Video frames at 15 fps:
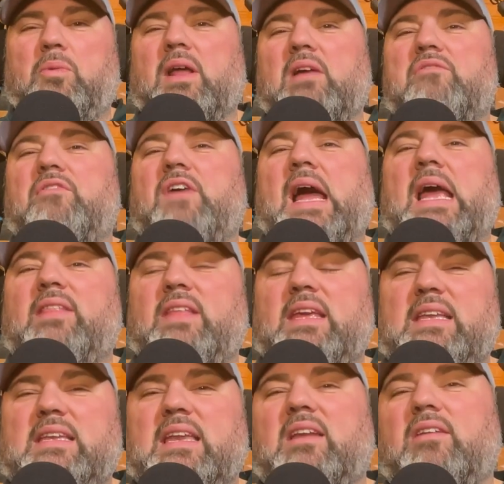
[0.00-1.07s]
when I finally
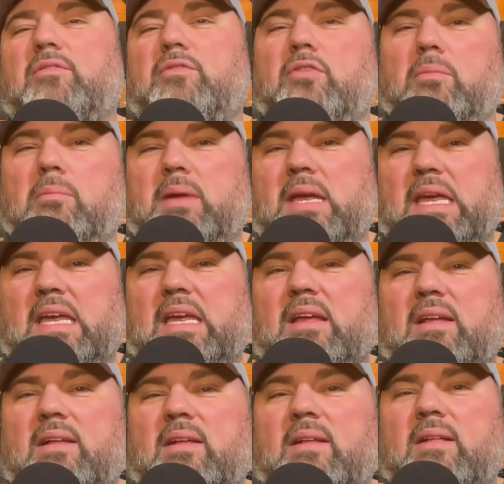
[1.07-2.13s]
did it for me
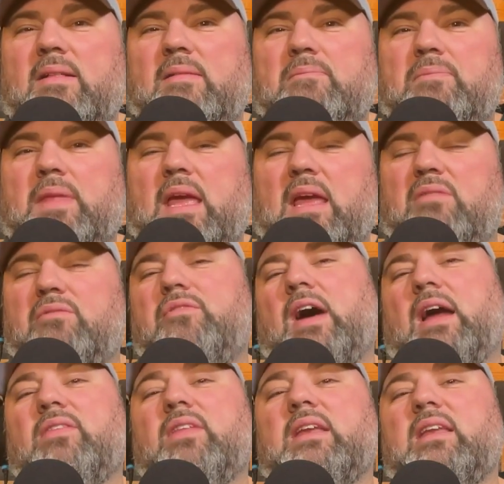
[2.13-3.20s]
and
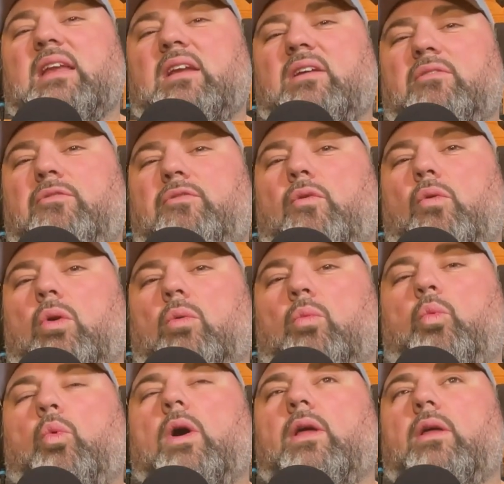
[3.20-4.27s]
finally did it for
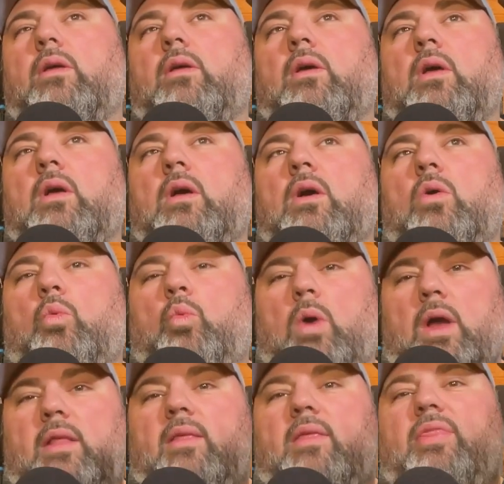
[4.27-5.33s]
what,
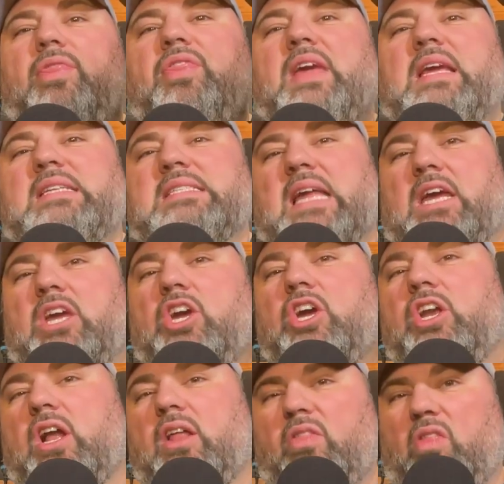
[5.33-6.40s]
what things I
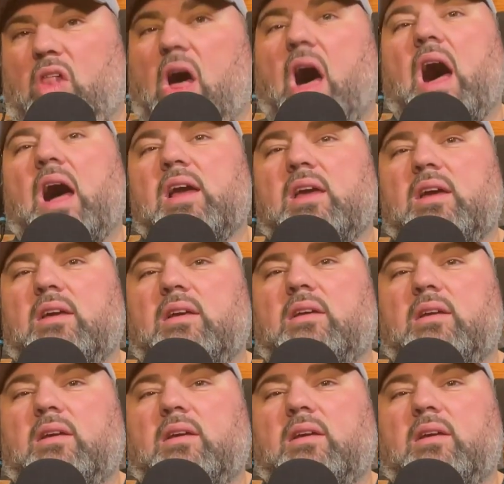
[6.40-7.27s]
could unlock,